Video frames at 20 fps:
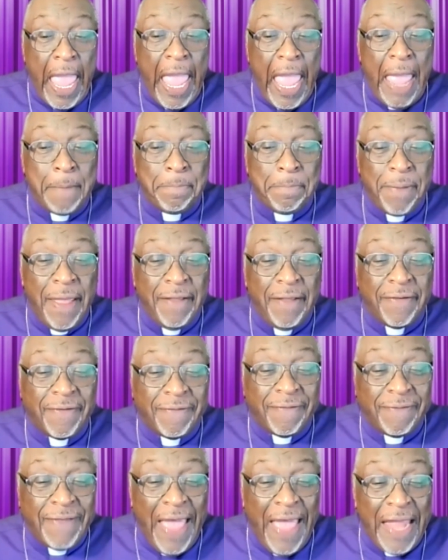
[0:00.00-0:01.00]
and be
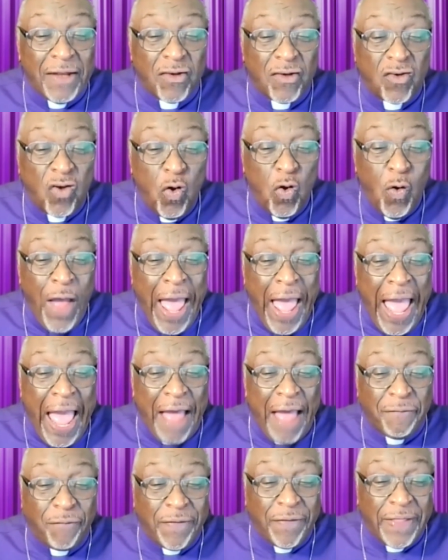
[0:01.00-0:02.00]
set too
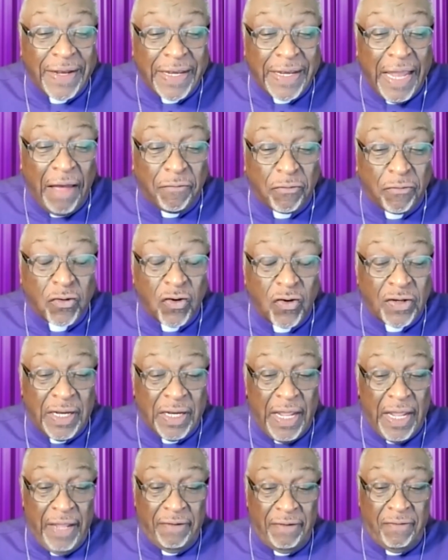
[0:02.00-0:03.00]
high for the devil to
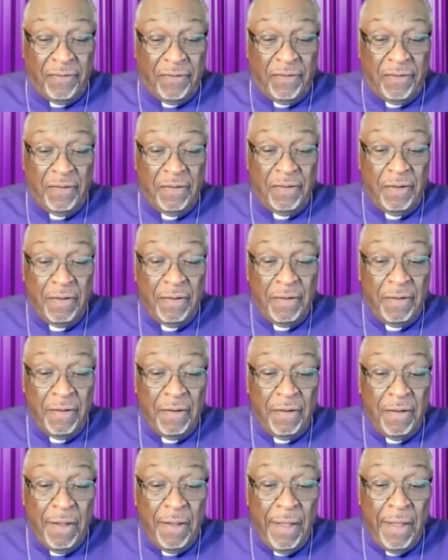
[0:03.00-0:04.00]
touch,
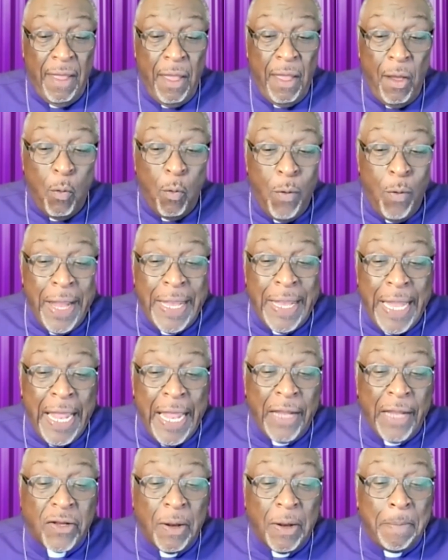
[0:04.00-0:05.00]
we
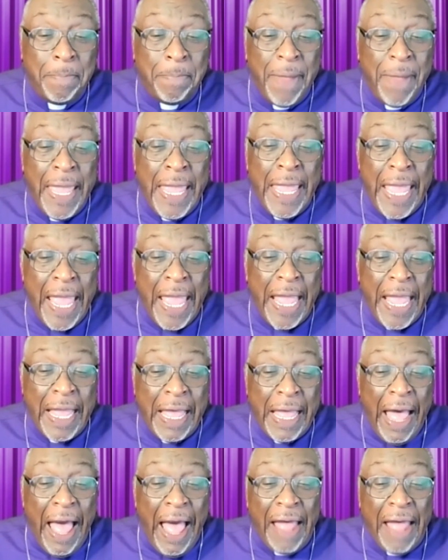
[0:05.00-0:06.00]
need to be
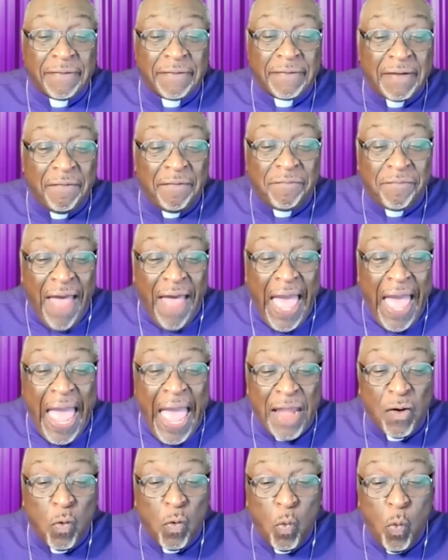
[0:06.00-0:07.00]
in God's
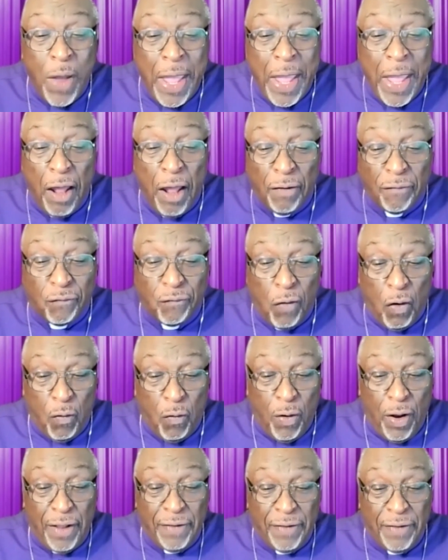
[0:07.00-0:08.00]
divine will
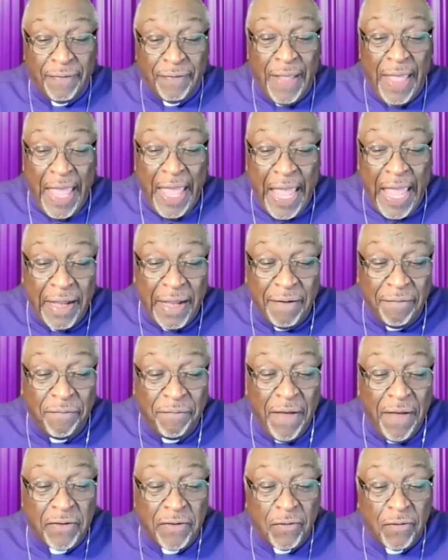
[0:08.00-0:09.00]
for us
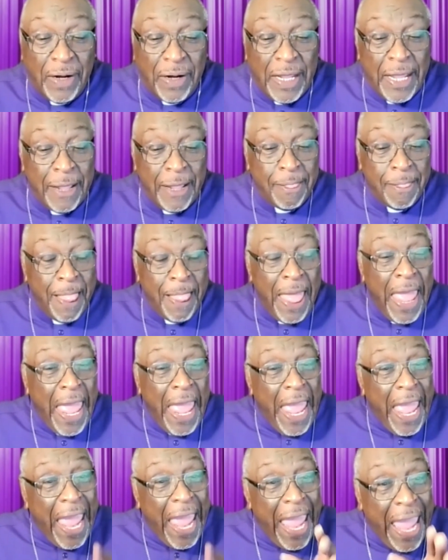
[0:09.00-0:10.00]
individually
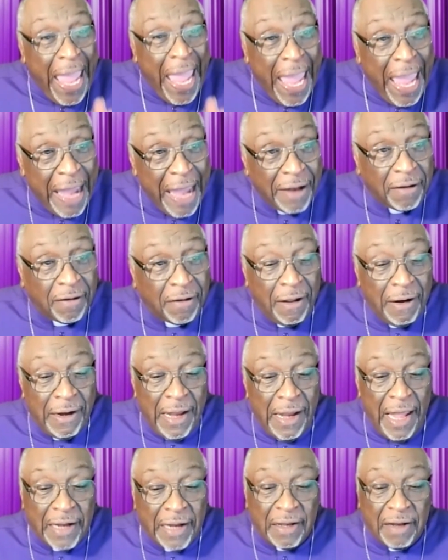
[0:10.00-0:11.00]
and
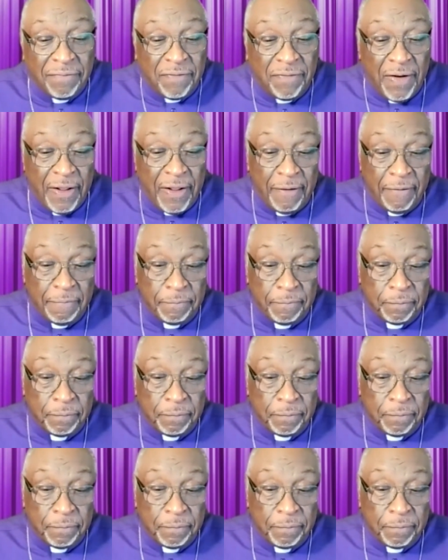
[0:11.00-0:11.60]
collectively.